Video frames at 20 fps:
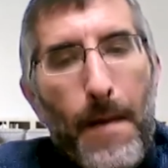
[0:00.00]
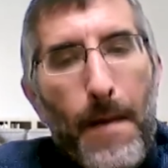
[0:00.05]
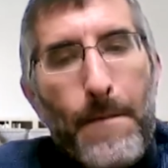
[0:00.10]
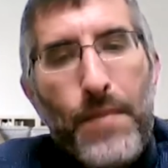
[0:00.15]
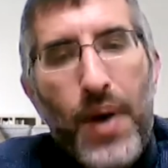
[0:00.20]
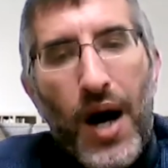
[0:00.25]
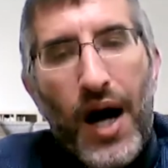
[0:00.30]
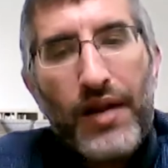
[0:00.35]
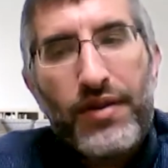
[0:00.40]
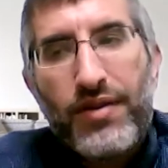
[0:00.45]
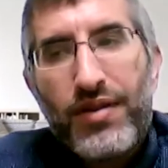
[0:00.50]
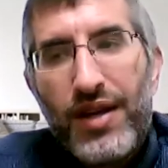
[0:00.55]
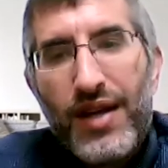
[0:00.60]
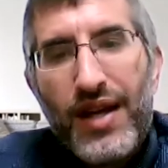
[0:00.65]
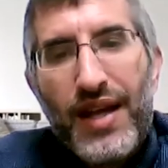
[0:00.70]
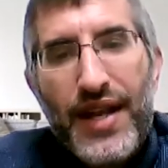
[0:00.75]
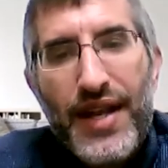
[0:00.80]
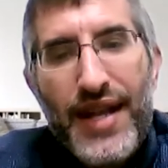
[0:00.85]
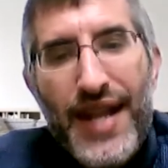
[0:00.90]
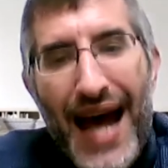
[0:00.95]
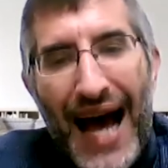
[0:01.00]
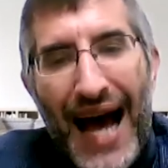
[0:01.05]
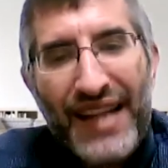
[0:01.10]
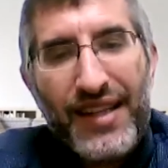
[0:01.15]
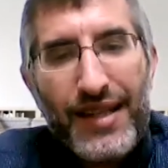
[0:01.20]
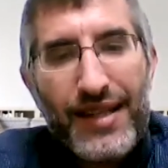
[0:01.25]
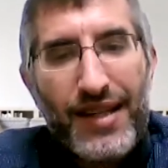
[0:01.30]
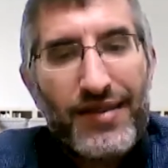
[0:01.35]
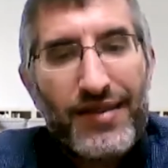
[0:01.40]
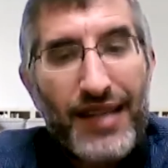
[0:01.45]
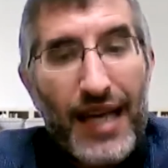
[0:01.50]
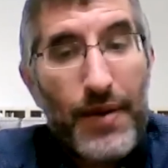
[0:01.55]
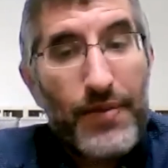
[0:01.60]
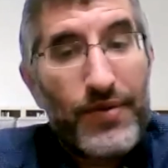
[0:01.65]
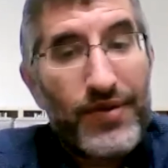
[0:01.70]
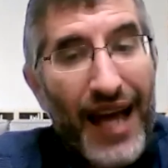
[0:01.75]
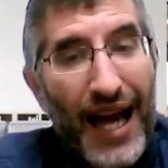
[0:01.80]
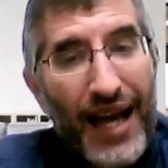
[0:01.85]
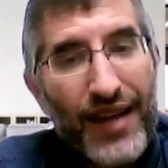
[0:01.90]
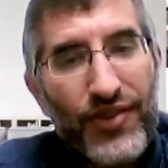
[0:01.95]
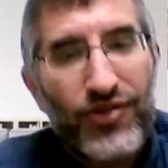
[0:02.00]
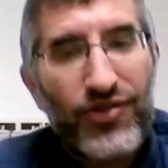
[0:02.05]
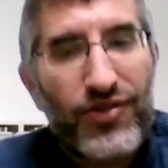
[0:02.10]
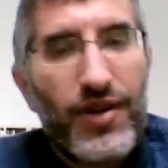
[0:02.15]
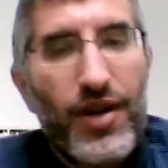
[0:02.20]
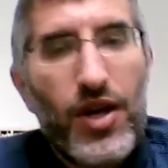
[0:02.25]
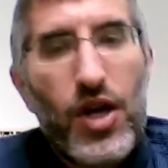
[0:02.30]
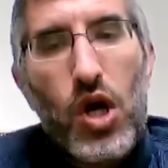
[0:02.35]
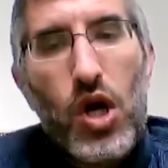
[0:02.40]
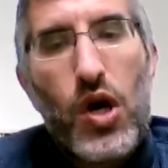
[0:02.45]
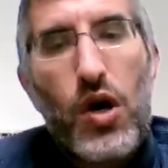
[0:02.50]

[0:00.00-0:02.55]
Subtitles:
but not in the same sense.